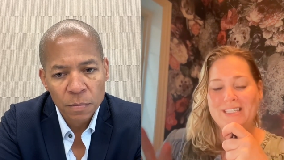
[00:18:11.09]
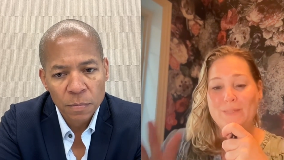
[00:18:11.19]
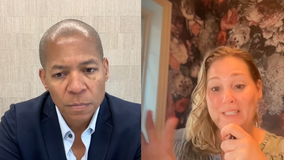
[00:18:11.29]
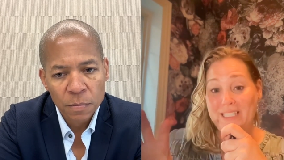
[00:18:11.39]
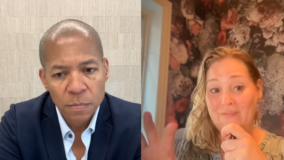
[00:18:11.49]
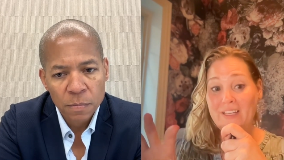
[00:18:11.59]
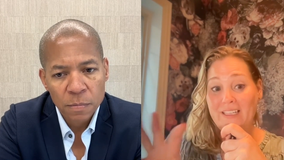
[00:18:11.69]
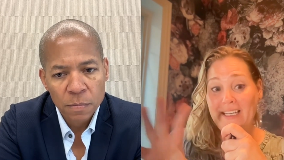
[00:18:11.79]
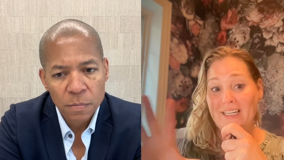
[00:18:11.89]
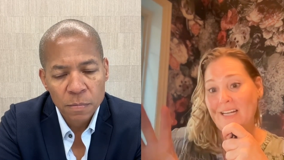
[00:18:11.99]

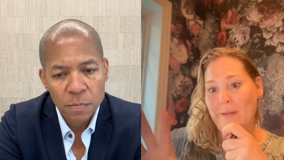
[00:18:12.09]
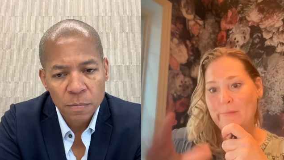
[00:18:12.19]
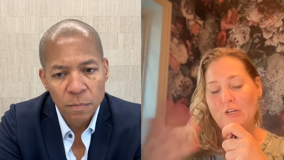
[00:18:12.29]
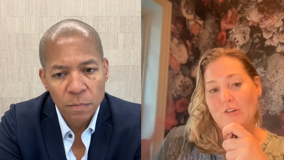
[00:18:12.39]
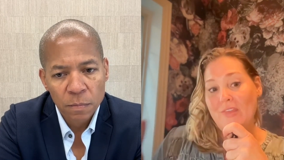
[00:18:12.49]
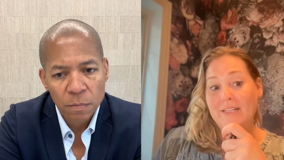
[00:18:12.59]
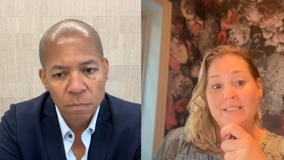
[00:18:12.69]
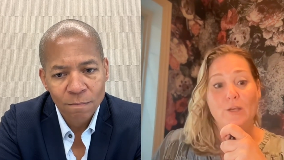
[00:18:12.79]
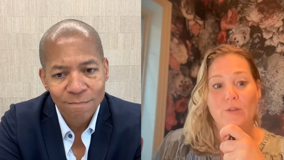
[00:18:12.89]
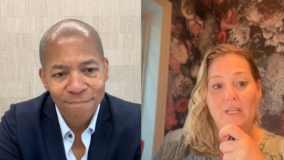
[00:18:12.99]
Speaker 1: specifically in adoption, or
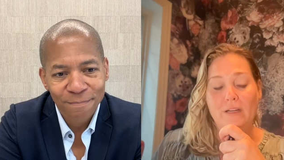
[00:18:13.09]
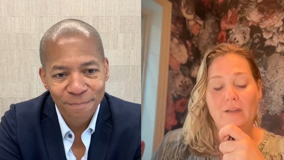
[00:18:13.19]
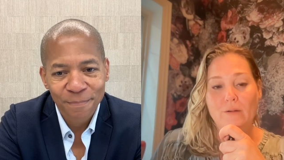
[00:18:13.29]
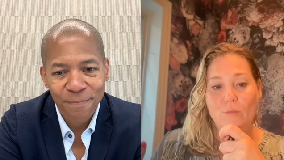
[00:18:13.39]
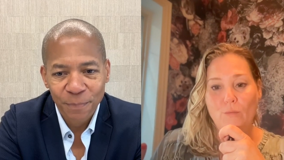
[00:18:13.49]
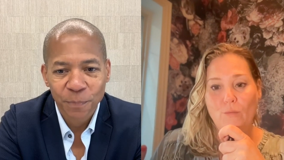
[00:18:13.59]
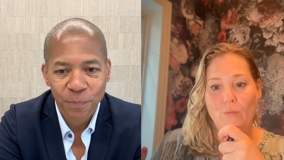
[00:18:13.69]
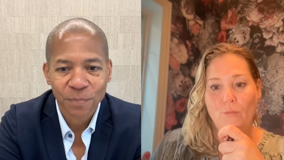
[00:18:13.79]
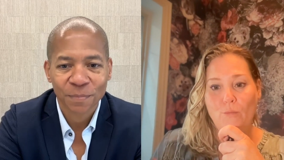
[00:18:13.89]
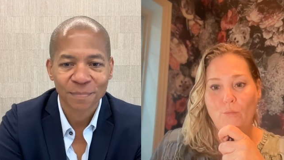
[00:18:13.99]
that's the only
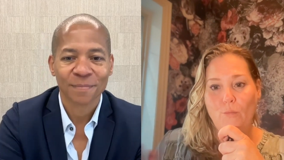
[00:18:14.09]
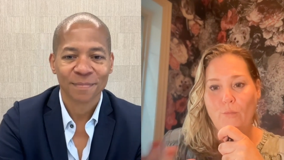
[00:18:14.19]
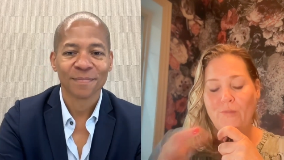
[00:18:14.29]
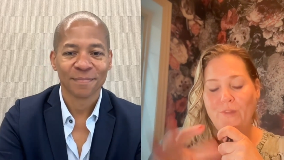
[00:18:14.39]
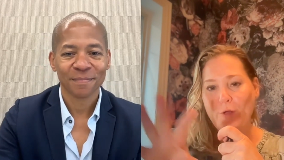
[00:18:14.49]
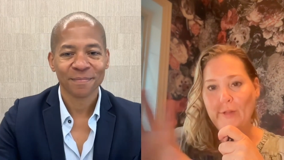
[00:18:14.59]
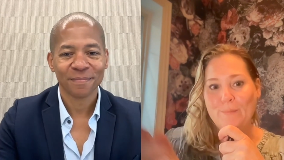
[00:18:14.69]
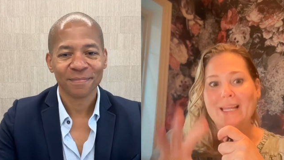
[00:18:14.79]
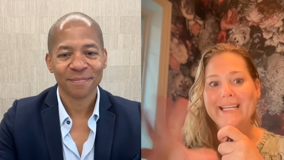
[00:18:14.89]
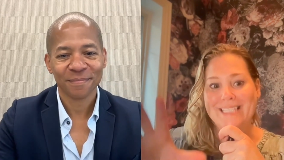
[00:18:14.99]
the only
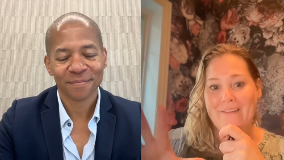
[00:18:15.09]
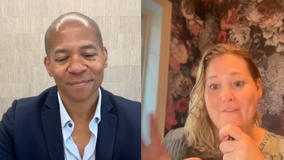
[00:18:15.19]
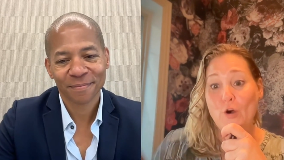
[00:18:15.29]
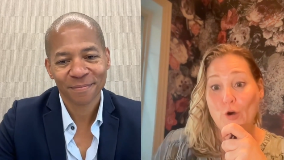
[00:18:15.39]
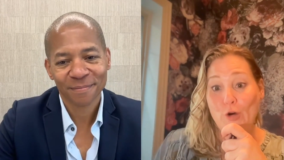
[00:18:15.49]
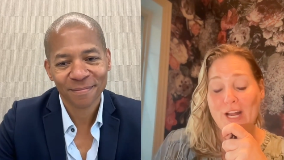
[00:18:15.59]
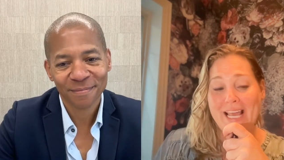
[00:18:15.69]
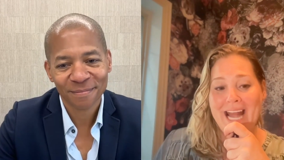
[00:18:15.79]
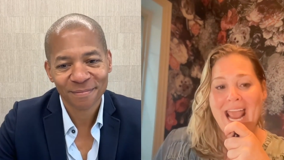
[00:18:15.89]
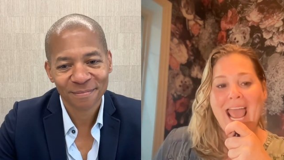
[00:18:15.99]
place I've heard
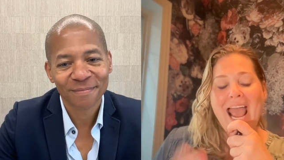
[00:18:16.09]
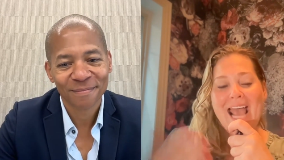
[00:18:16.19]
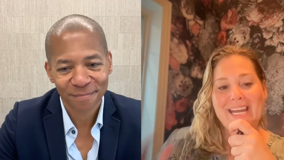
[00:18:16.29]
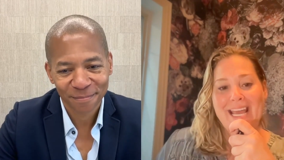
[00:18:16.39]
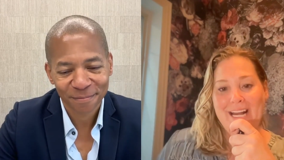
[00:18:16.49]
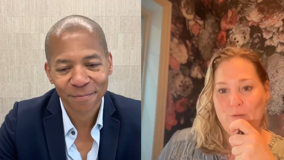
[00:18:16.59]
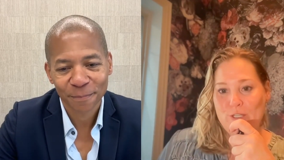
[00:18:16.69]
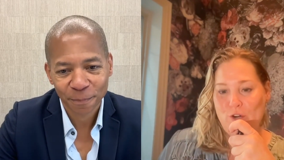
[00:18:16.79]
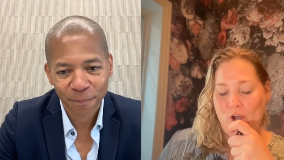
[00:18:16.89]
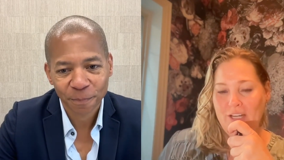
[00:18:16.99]
it. And yet I
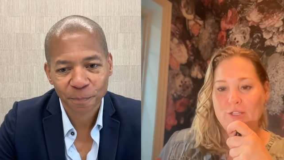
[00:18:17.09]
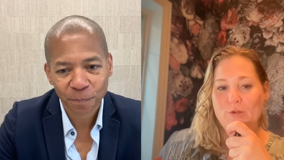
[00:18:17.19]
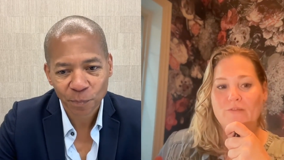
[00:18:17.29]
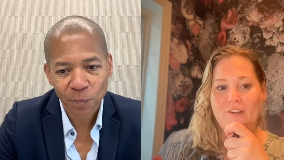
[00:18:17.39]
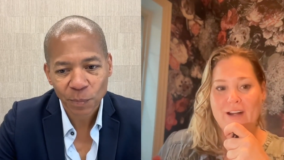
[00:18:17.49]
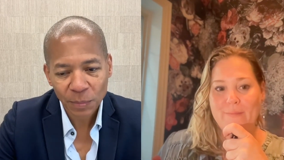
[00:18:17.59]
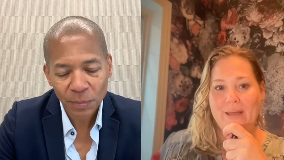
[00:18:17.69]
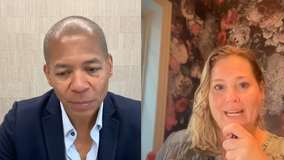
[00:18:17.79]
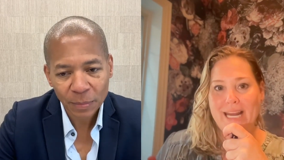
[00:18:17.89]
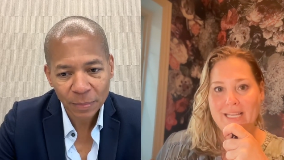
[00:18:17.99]
was talking to a friend of
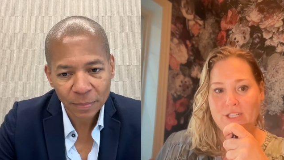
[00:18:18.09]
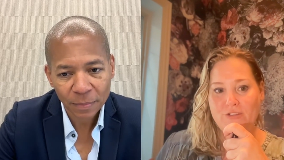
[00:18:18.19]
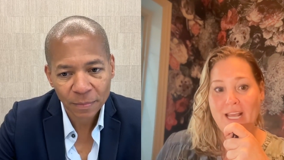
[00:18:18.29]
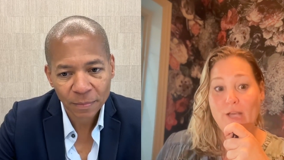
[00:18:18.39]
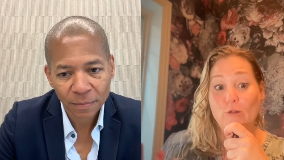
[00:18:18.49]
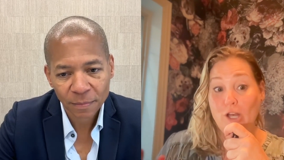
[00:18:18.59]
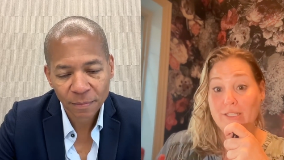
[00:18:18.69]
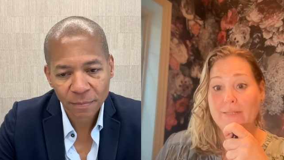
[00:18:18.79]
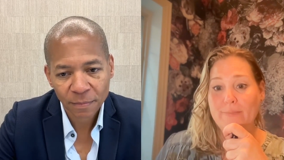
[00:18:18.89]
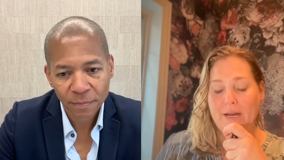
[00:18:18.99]
mine yesterday who
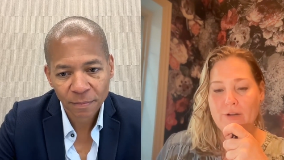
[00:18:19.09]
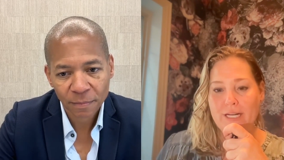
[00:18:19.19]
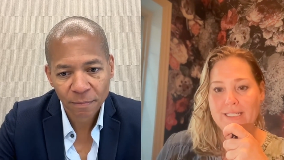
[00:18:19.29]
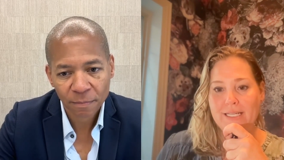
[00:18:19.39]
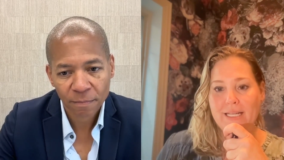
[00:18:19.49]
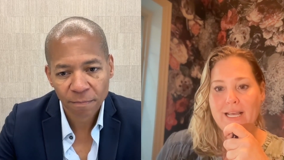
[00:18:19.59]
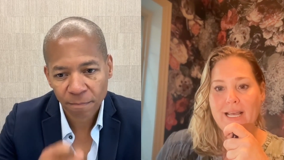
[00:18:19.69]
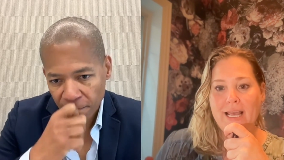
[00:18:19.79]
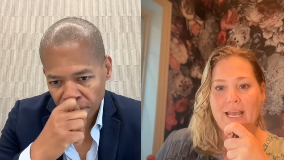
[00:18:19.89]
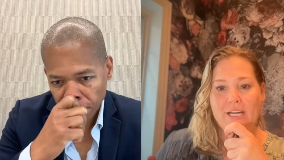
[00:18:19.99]
lost a parent.
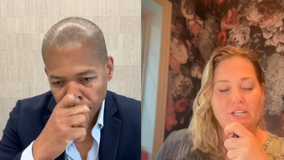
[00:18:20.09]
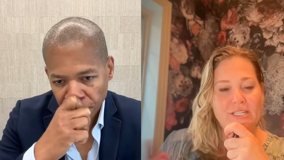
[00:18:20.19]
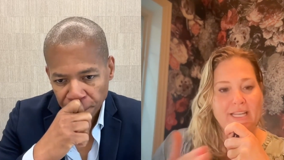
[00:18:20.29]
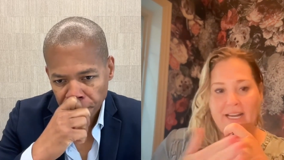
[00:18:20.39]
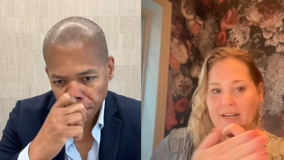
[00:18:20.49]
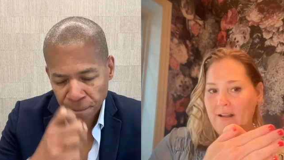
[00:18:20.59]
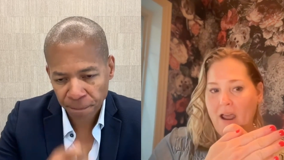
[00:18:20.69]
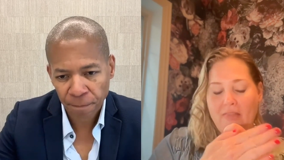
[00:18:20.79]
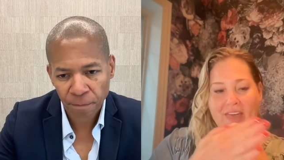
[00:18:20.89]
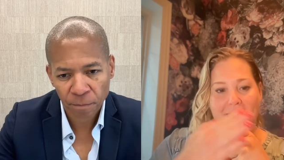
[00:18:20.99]
And she said,
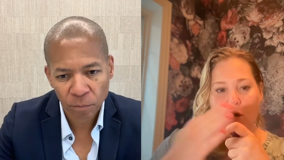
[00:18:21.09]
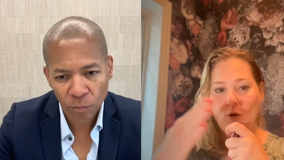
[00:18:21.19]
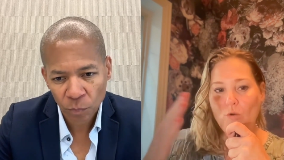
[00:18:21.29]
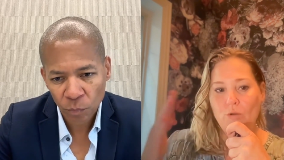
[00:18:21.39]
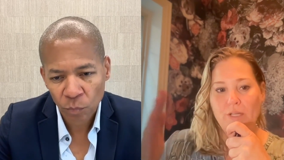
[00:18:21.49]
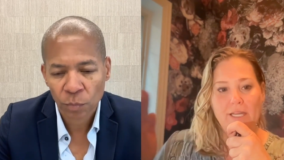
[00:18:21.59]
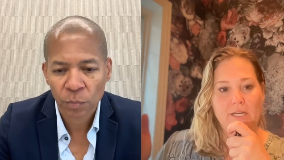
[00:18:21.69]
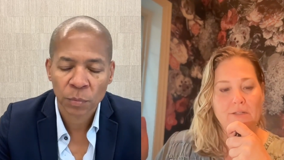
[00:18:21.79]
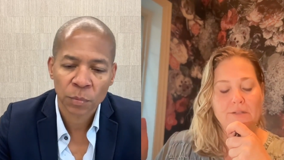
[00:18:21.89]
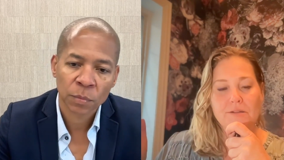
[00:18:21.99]
that whole
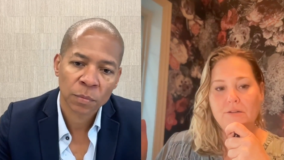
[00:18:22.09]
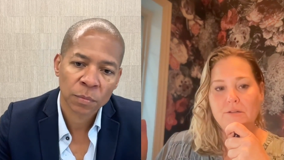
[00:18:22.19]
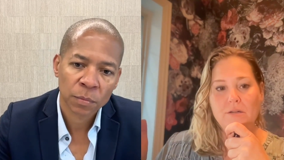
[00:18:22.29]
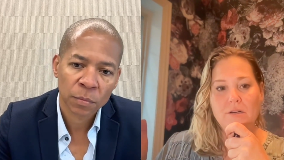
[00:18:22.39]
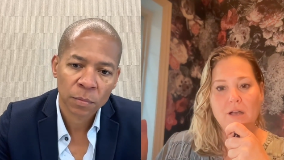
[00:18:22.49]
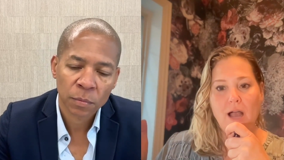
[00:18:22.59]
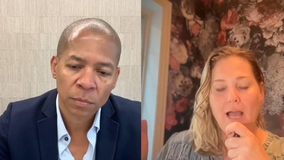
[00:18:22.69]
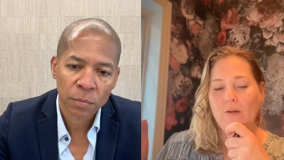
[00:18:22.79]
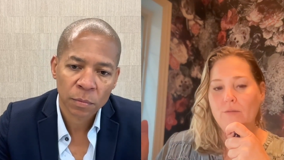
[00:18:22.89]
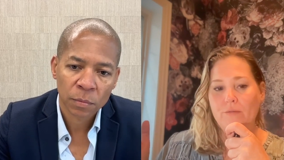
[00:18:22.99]
year,
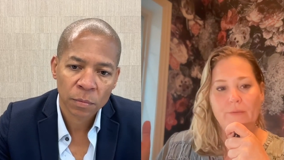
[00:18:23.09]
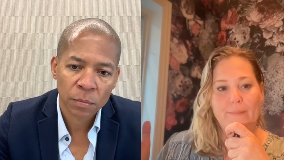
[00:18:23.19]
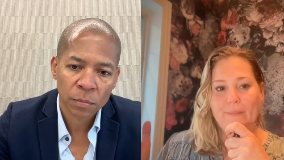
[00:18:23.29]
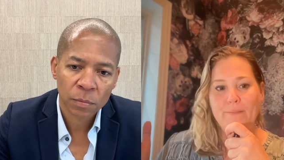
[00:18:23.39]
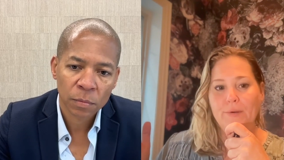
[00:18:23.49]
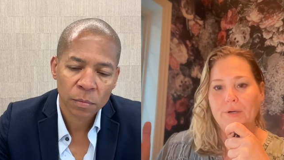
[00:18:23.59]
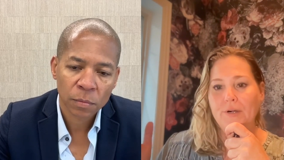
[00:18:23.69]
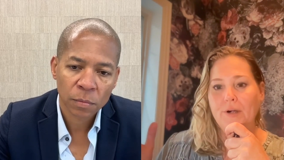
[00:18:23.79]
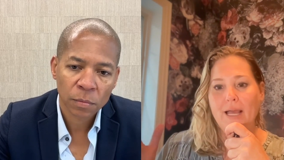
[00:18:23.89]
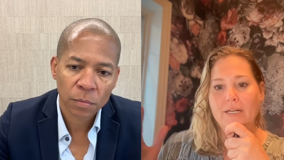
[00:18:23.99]
I don't
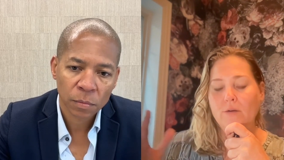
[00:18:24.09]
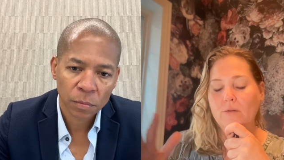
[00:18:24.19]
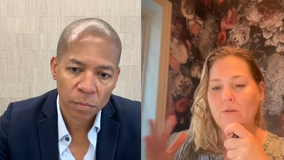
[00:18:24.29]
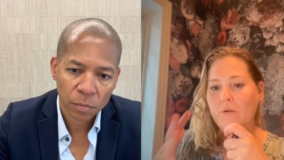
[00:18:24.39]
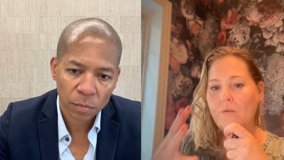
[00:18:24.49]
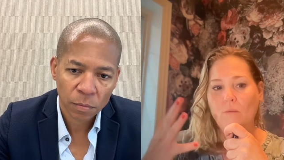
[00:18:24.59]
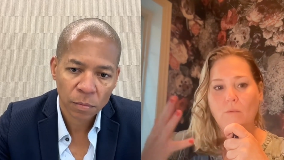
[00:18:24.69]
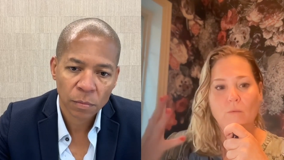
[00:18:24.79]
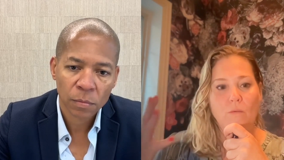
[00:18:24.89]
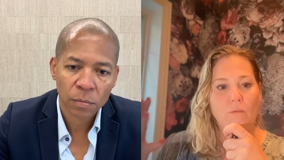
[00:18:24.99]
remember. I don't know
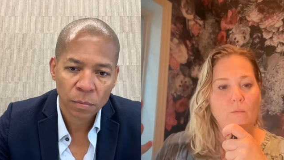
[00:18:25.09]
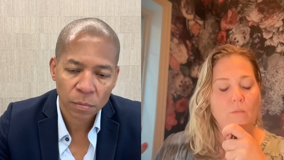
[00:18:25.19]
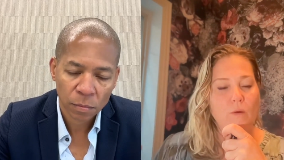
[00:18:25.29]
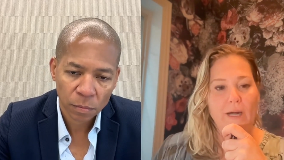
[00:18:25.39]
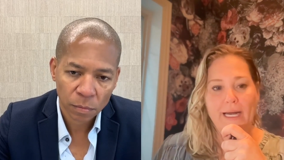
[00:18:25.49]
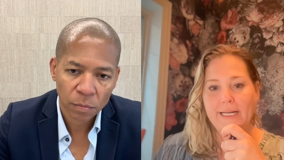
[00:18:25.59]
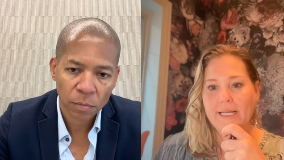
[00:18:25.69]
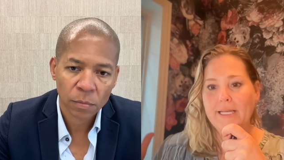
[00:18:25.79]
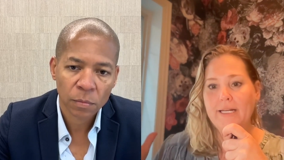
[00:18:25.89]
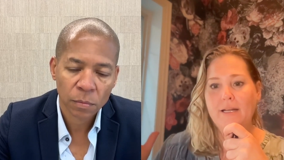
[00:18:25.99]
what I
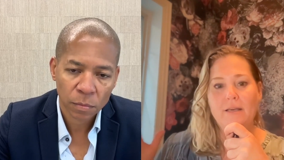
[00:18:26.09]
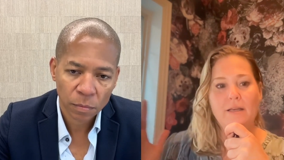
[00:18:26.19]
did.